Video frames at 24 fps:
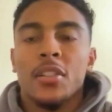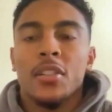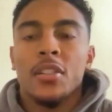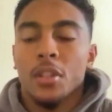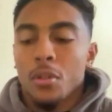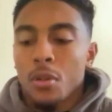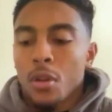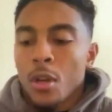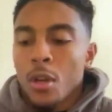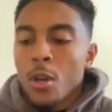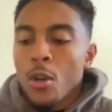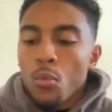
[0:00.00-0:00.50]

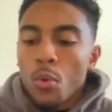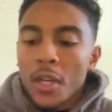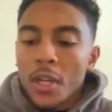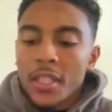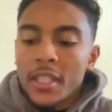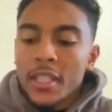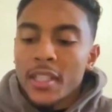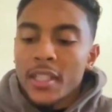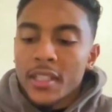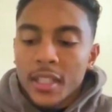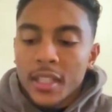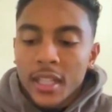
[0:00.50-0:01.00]
So what
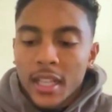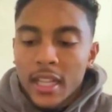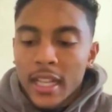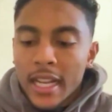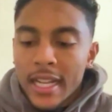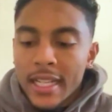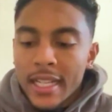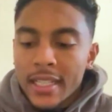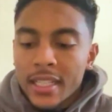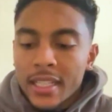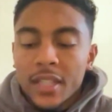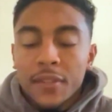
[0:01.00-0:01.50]
does the
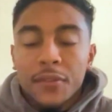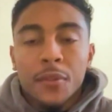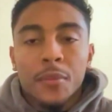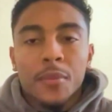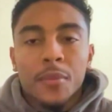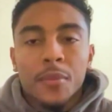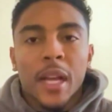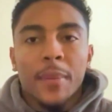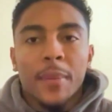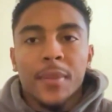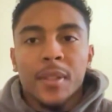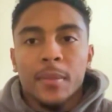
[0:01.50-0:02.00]
client see from
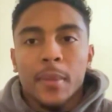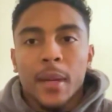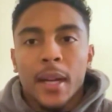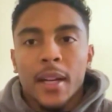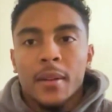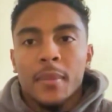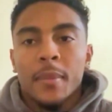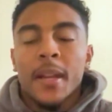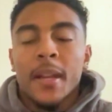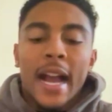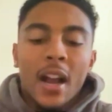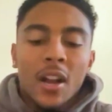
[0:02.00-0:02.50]
top to
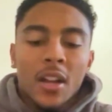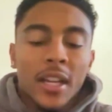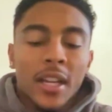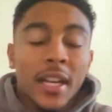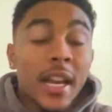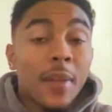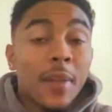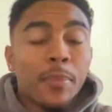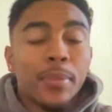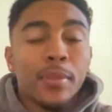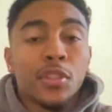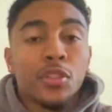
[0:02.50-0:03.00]
bottom? How can
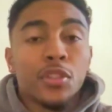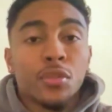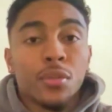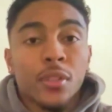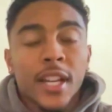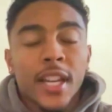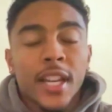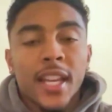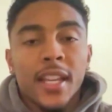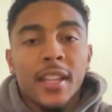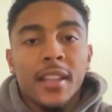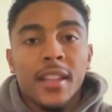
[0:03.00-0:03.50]
I
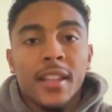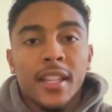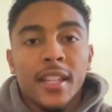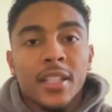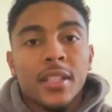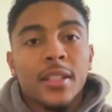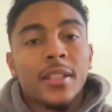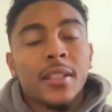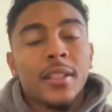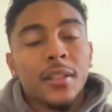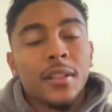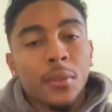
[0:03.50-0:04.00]
portray
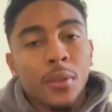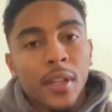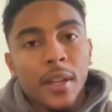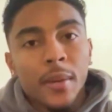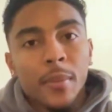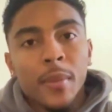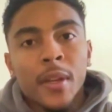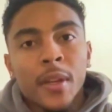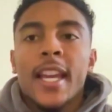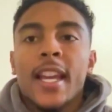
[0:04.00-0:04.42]
this to them?